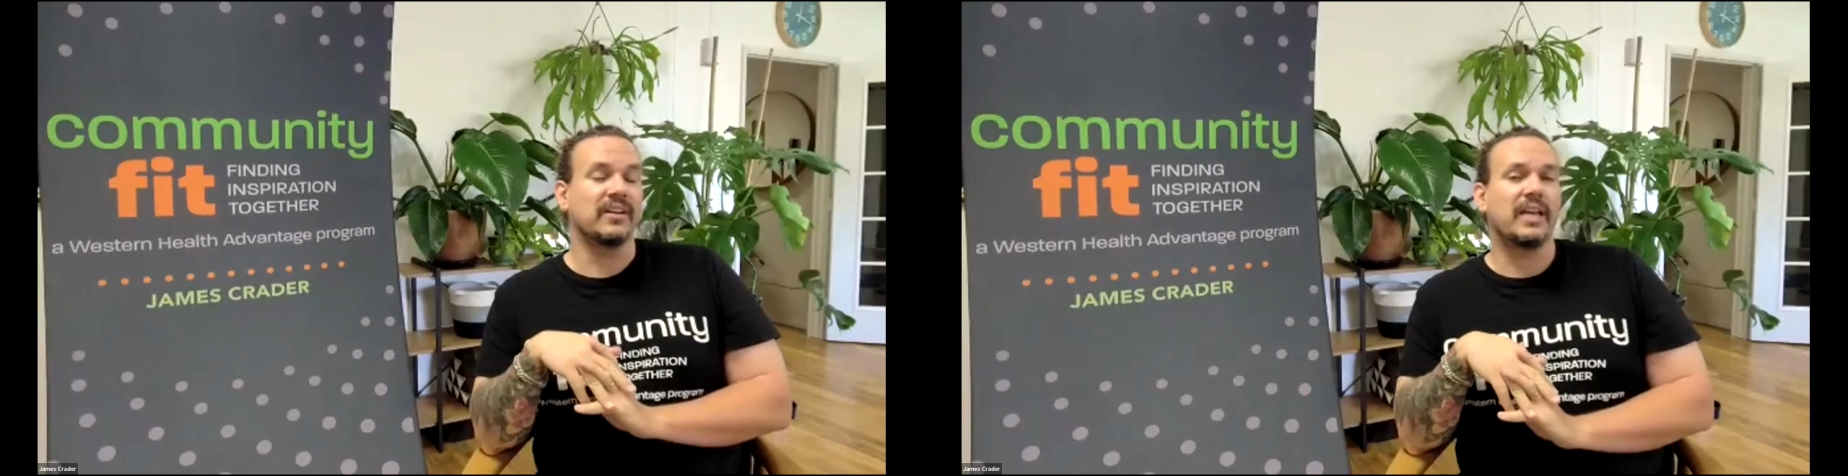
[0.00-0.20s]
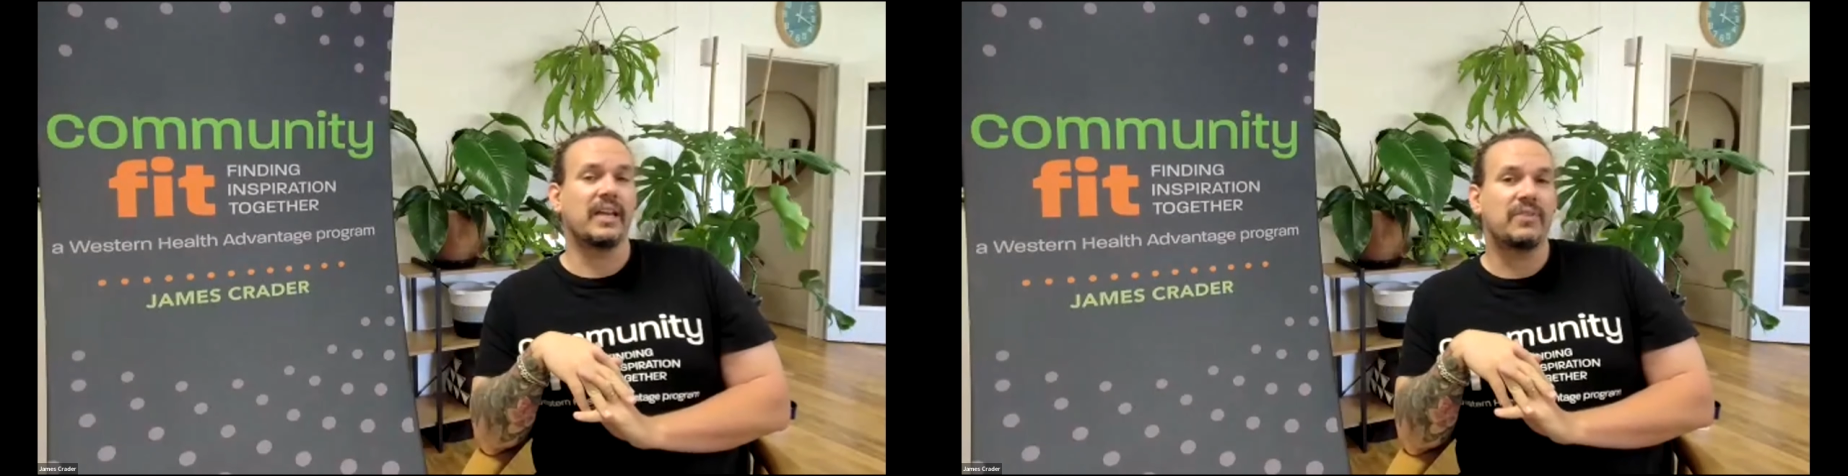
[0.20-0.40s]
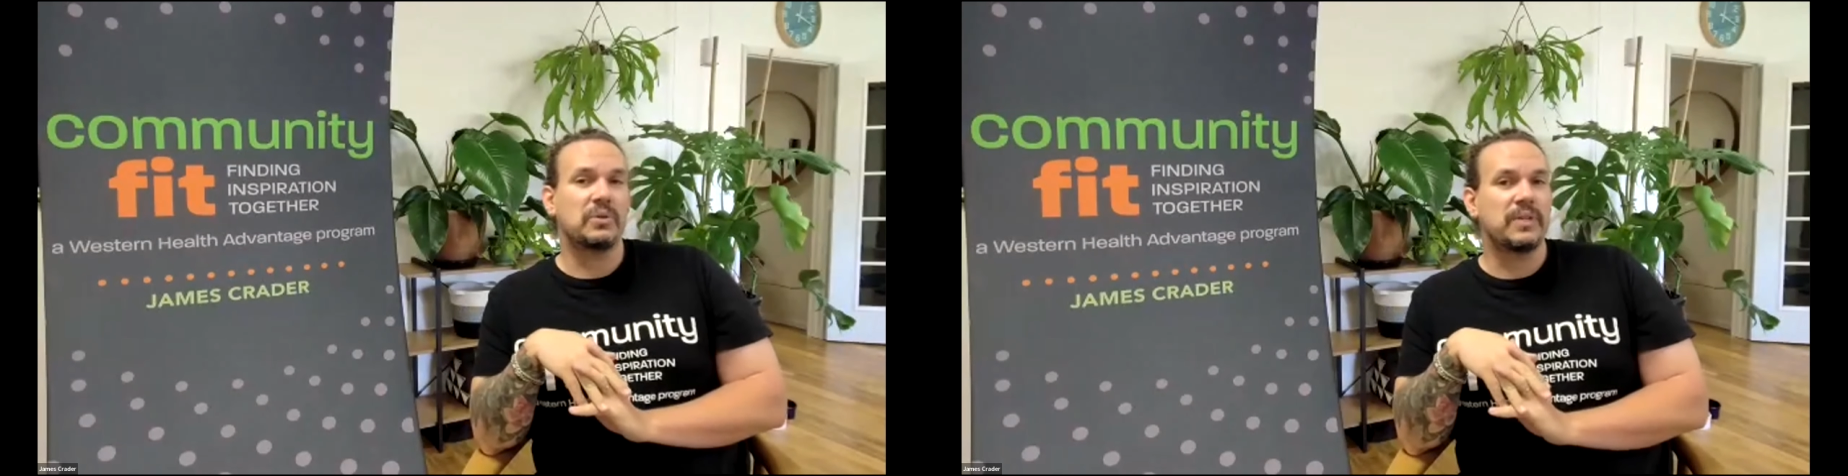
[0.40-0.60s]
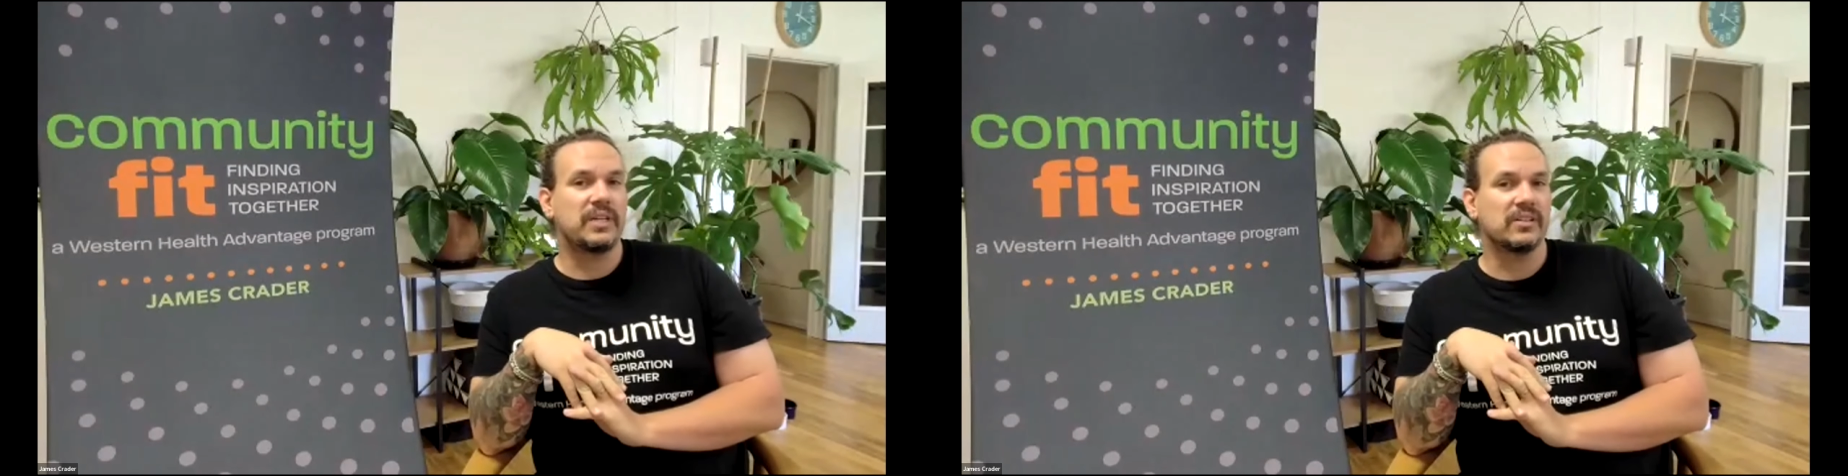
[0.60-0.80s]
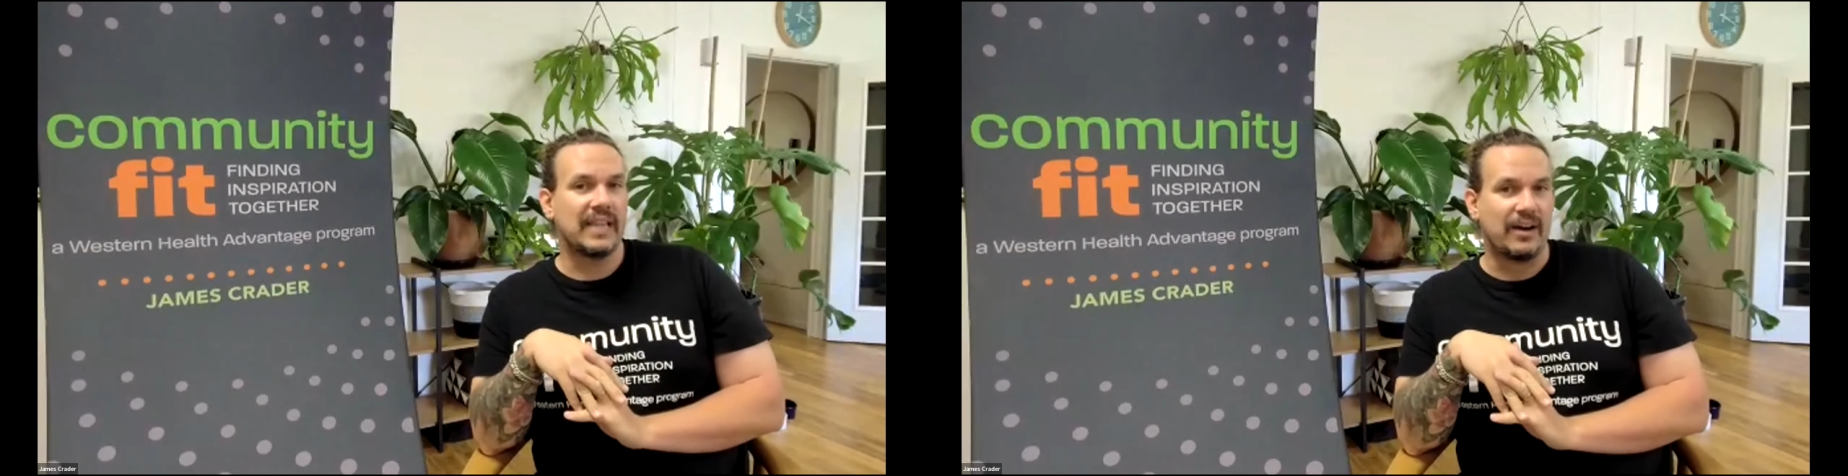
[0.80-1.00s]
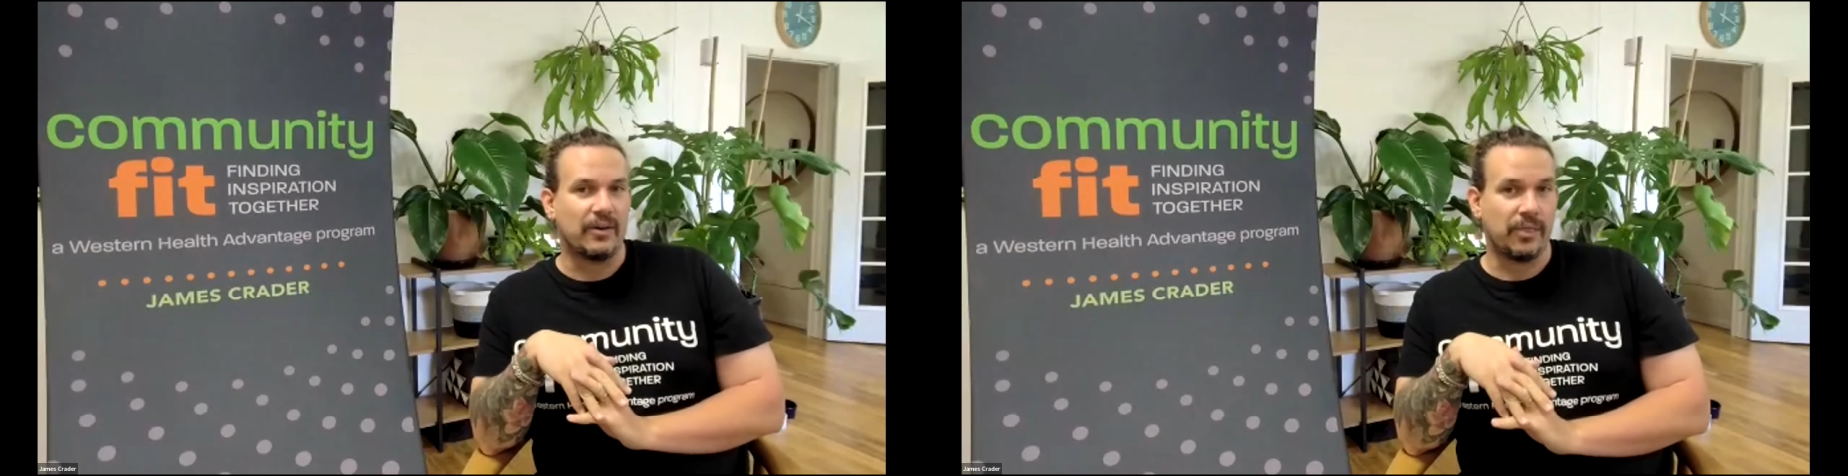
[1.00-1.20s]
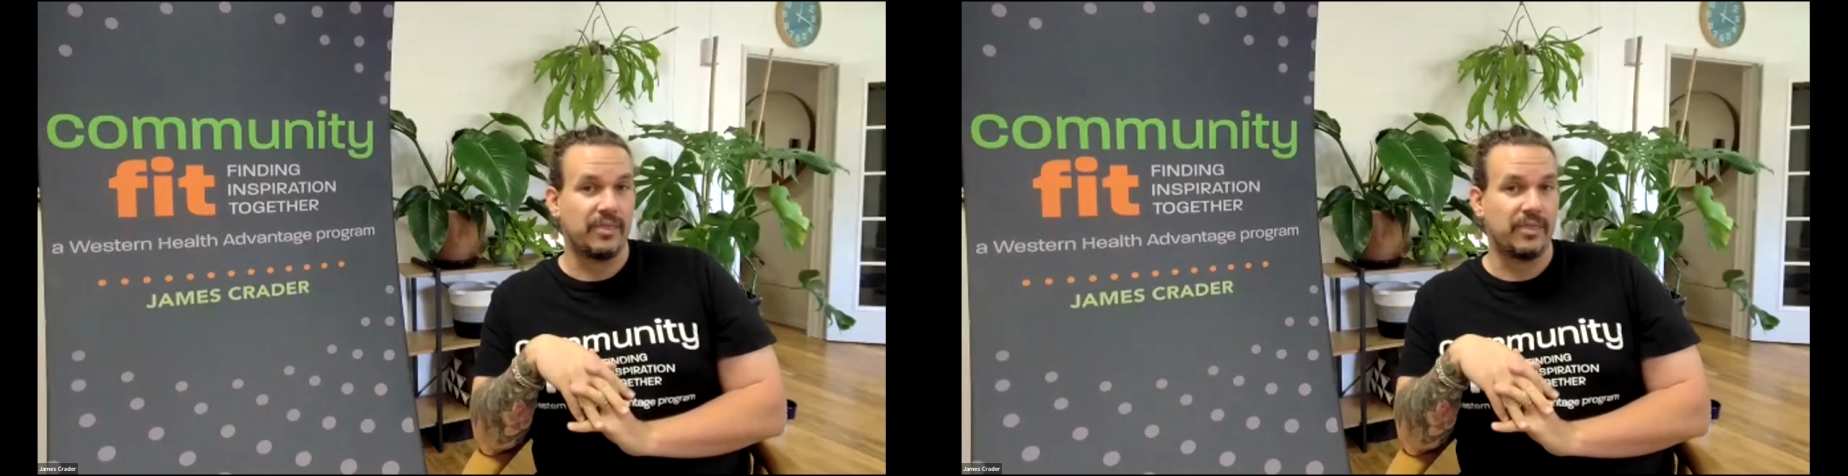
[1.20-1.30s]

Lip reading: If you hear loud